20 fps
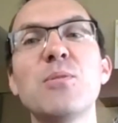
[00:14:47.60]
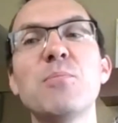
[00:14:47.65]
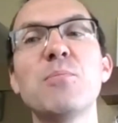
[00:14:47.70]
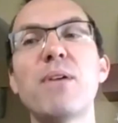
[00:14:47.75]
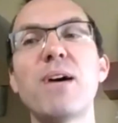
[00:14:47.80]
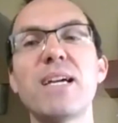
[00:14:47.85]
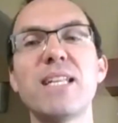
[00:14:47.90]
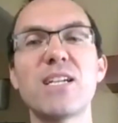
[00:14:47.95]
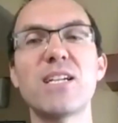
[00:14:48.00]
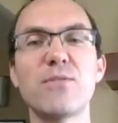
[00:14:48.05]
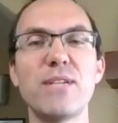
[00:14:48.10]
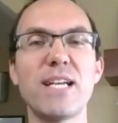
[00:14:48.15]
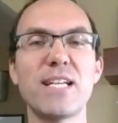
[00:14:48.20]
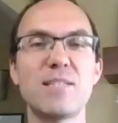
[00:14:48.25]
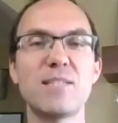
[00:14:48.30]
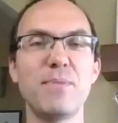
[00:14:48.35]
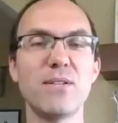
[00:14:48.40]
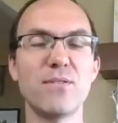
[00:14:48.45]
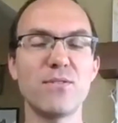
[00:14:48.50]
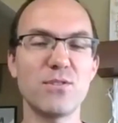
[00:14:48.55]
binary
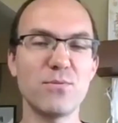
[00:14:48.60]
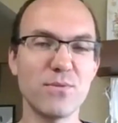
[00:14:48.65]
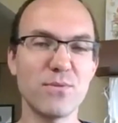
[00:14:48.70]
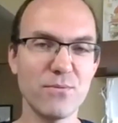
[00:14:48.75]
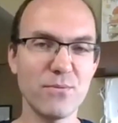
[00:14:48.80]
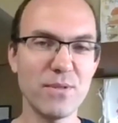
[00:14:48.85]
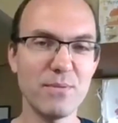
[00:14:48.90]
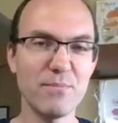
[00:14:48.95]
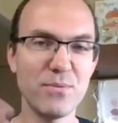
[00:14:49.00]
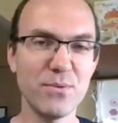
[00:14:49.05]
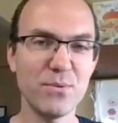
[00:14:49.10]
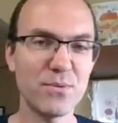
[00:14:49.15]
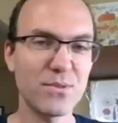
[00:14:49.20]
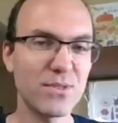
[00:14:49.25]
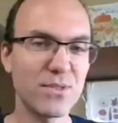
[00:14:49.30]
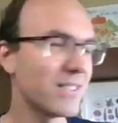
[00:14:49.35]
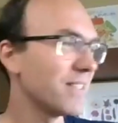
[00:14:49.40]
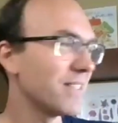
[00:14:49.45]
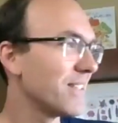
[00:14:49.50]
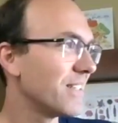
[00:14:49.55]
experience where we
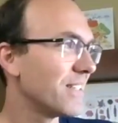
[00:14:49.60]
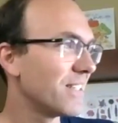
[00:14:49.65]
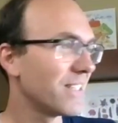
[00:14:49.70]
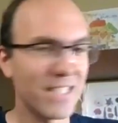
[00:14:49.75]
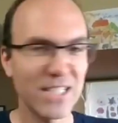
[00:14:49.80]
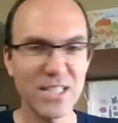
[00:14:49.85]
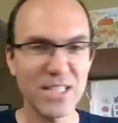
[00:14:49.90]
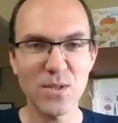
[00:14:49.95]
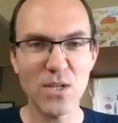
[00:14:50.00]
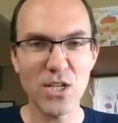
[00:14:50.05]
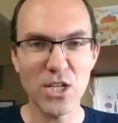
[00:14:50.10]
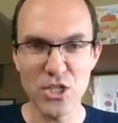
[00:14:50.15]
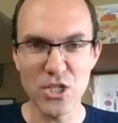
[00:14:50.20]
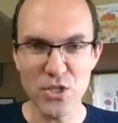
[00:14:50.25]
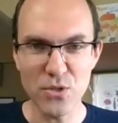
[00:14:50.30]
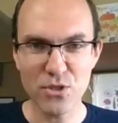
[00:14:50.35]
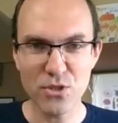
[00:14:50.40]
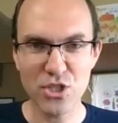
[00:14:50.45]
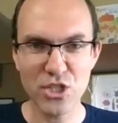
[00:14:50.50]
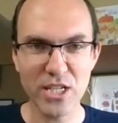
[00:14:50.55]
boot, a
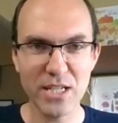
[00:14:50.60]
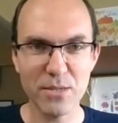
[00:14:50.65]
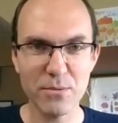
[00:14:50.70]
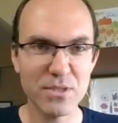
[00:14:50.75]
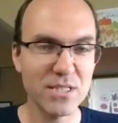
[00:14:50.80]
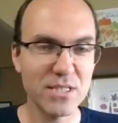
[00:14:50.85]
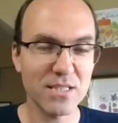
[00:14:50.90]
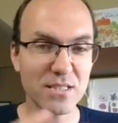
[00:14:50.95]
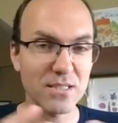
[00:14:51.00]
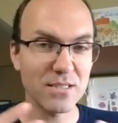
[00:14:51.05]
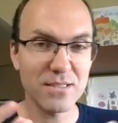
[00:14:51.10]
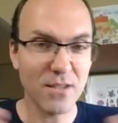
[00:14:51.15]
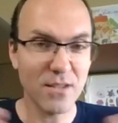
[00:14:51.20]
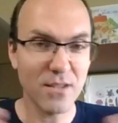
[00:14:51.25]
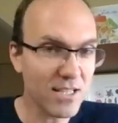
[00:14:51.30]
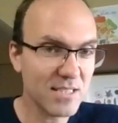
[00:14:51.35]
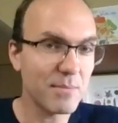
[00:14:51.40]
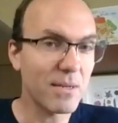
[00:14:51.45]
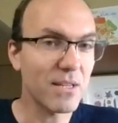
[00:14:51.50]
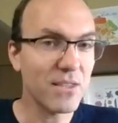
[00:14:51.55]
new chain, which is an
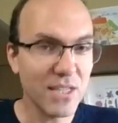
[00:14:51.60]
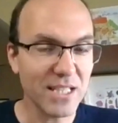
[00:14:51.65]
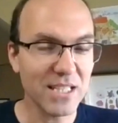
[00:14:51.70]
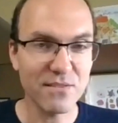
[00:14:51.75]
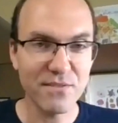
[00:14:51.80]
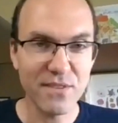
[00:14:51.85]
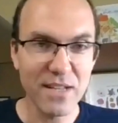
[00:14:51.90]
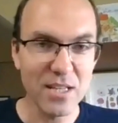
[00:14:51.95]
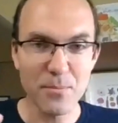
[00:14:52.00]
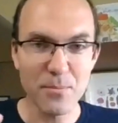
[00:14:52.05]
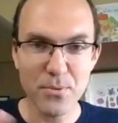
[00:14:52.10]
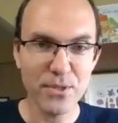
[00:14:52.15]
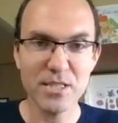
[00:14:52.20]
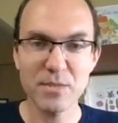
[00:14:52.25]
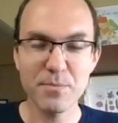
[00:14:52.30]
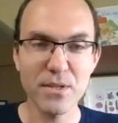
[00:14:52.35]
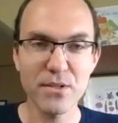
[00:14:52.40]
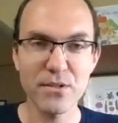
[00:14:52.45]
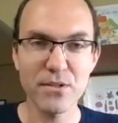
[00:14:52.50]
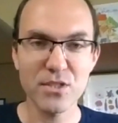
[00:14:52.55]
awesome, I think, developer
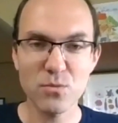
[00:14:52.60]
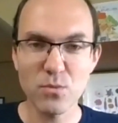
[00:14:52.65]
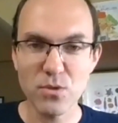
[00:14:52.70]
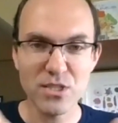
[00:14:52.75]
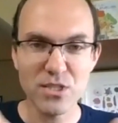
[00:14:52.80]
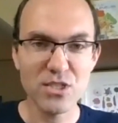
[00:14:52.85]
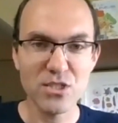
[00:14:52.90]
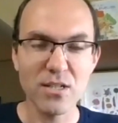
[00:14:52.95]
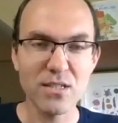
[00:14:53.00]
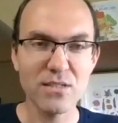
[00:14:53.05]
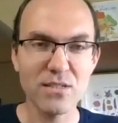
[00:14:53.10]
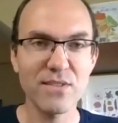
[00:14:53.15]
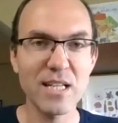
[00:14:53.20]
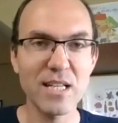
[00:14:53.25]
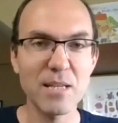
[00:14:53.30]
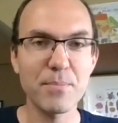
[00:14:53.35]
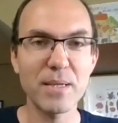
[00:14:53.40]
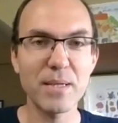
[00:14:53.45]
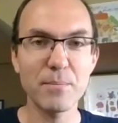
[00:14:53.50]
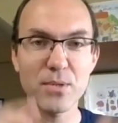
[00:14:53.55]
experience. Want to start
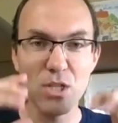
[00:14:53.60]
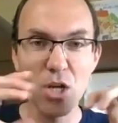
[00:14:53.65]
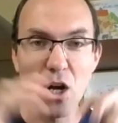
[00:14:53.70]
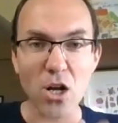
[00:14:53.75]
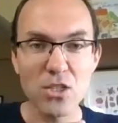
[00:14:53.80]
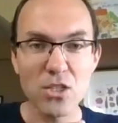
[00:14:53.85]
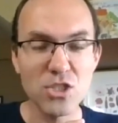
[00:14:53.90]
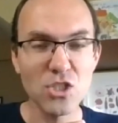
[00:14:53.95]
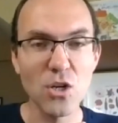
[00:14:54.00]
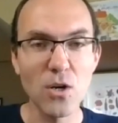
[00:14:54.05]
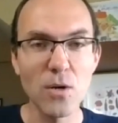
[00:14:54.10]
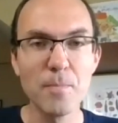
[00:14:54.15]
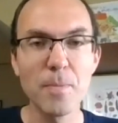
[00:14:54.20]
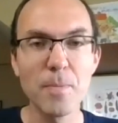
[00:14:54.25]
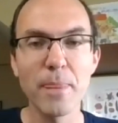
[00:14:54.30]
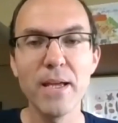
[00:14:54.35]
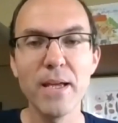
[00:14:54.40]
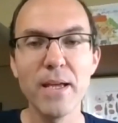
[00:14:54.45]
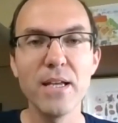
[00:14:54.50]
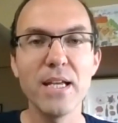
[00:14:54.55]
developing, but also
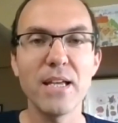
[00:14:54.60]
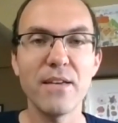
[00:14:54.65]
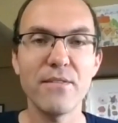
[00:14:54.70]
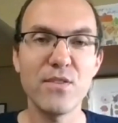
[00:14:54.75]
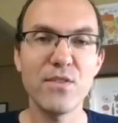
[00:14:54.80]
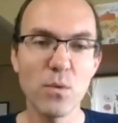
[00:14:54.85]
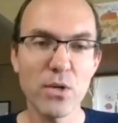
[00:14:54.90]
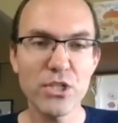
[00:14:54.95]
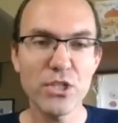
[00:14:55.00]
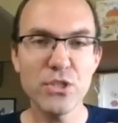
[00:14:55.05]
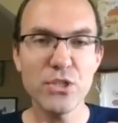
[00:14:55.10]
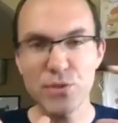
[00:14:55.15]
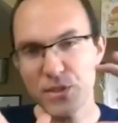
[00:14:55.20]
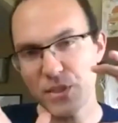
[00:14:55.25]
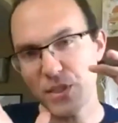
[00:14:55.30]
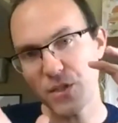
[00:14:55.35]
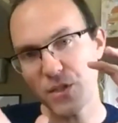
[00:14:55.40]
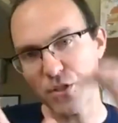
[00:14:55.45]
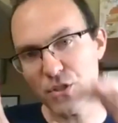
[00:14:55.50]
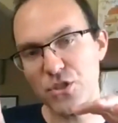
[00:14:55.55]
if you want to use
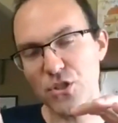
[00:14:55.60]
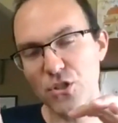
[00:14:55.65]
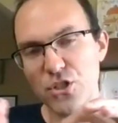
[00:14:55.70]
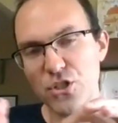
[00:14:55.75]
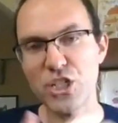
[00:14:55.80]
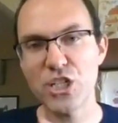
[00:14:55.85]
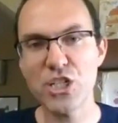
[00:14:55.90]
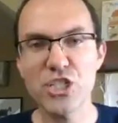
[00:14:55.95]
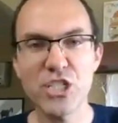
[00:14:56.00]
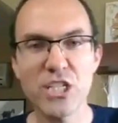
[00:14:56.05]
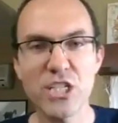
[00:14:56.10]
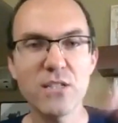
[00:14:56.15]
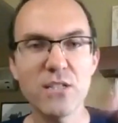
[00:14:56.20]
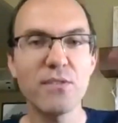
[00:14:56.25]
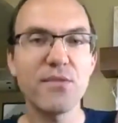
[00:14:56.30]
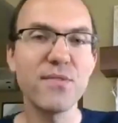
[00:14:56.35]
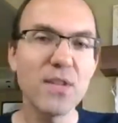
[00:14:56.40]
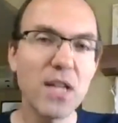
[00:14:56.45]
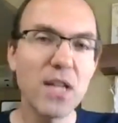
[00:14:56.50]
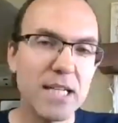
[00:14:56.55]
the search engine,
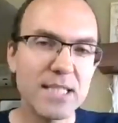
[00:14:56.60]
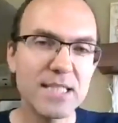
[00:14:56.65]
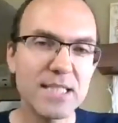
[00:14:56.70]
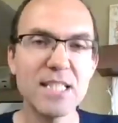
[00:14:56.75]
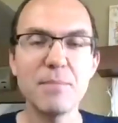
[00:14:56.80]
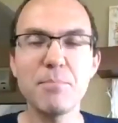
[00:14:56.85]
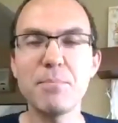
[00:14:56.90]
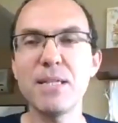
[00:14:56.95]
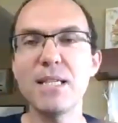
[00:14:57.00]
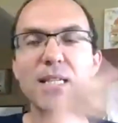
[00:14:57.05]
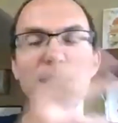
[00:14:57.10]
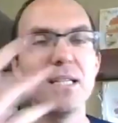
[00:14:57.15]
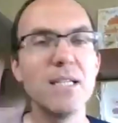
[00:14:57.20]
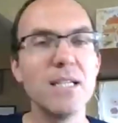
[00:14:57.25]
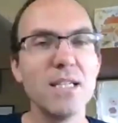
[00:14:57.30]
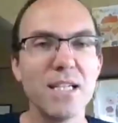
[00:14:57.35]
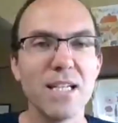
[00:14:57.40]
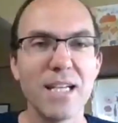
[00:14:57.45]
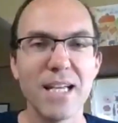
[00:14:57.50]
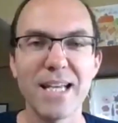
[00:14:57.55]
FluxDB,
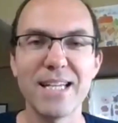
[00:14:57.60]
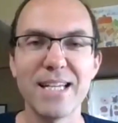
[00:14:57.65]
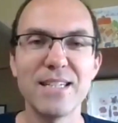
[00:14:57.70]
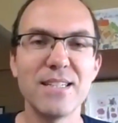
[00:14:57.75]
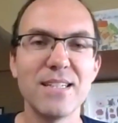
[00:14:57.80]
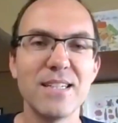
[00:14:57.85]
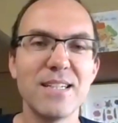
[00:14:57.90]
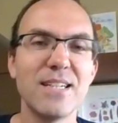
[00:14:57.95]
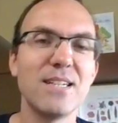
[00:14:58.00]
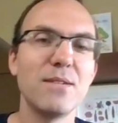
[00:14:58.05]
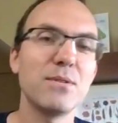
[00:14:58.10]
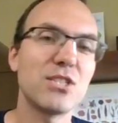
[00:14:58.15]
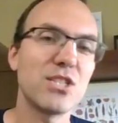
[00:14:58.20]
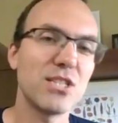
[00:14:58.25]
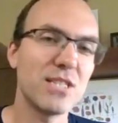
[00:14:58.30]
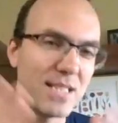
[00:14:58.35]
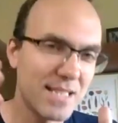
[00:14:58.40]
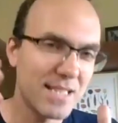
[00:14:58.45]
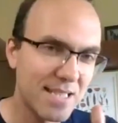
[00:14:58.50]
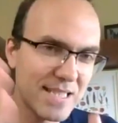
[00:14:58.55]
and which is
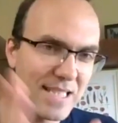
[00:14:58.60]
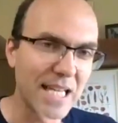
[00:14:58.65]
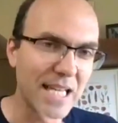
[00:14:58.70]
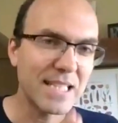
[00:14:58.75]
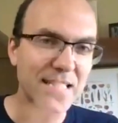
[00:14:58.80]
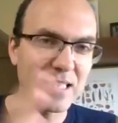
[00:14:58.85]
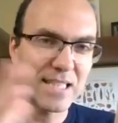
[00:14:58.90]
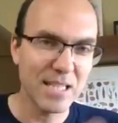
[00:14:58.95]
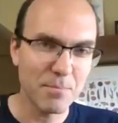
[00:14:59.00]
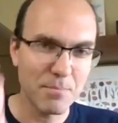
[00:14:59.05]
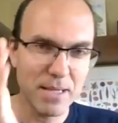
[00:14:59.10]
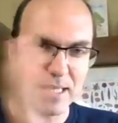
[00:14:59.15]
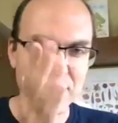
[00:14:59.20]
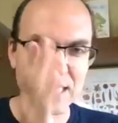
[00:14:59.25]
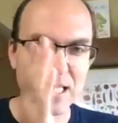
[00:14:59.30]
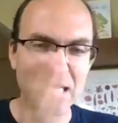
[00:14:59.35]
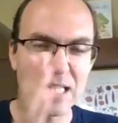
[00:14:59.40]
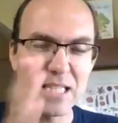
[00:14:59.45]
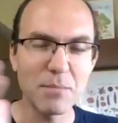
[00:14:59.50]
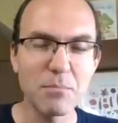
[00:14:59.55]
the state database
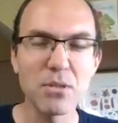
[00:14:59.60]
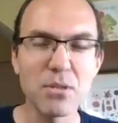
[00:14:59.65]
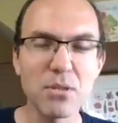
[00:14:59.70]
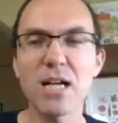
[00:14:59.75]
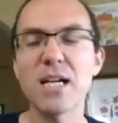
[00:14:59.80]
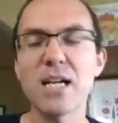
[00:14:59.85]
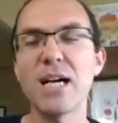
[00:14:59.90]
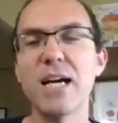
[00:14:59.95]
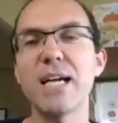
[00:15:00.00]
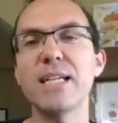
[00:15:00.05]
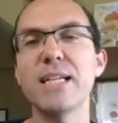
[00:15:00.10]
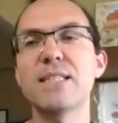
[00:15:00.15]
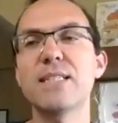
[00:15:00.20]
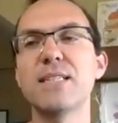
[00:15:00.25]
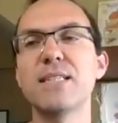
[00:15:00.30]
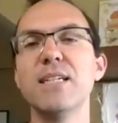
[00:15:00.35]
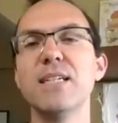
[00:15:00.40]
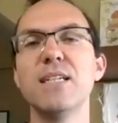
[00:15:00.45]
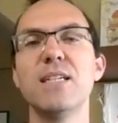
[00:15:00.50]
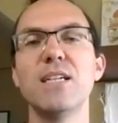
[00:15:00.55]
at any block height.
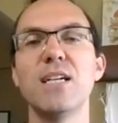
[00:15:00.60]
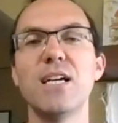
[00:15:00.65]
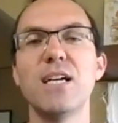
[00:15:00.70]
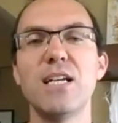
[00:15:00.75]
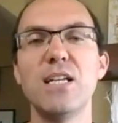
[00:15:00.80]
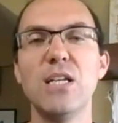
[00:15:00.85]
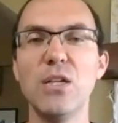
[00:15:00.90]
You know,